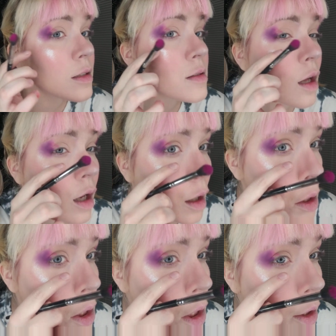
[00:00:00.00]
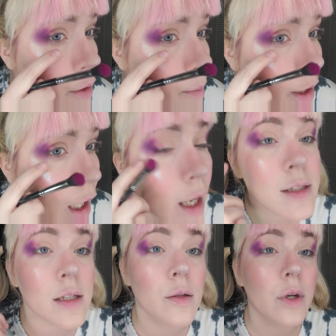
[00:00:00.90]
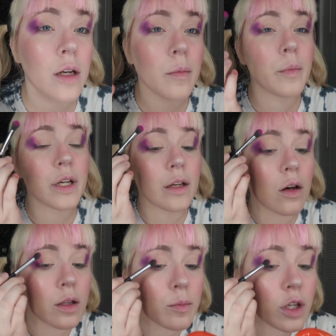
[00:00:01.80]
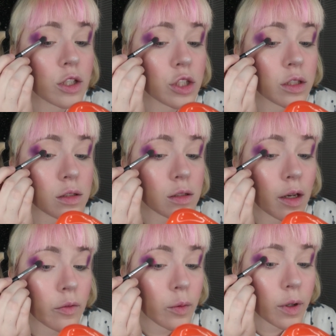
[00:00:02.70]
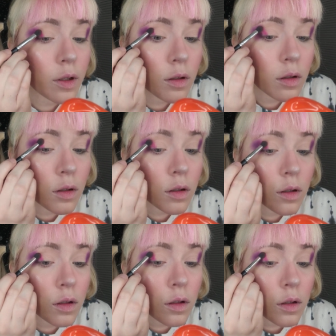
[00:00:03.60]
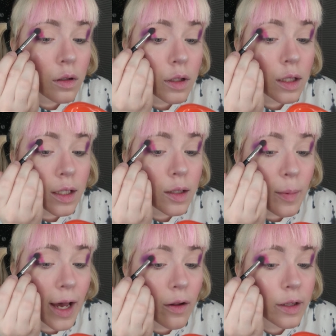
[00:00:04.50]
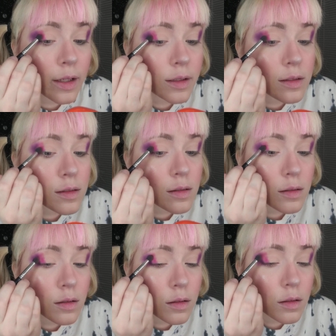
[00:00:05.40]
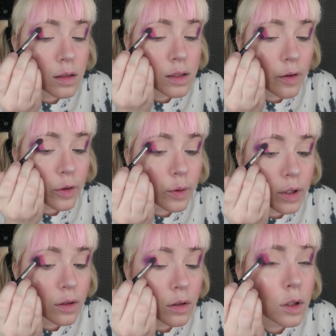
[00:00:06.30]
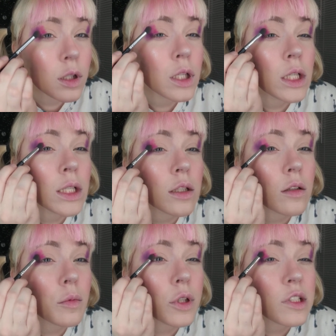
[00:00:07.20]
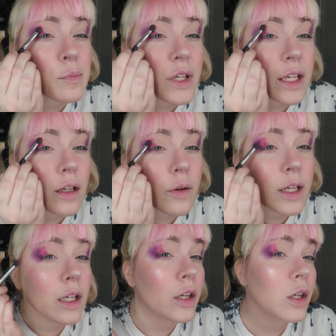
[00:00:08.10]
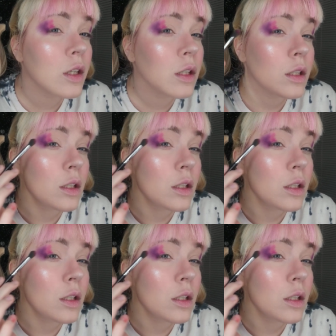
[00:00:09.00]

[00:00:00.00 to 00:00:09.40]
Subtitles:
It's not under my eyes anywhere, but on the brush, it's everywhere. And in the palette, it's everywhere. So I'm putting this pink right here.